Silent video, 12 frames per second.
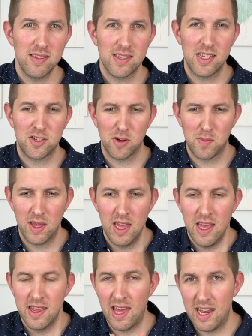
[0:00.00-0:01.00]
syndrome
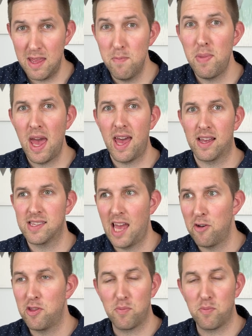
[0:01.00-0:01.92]
that impacts how the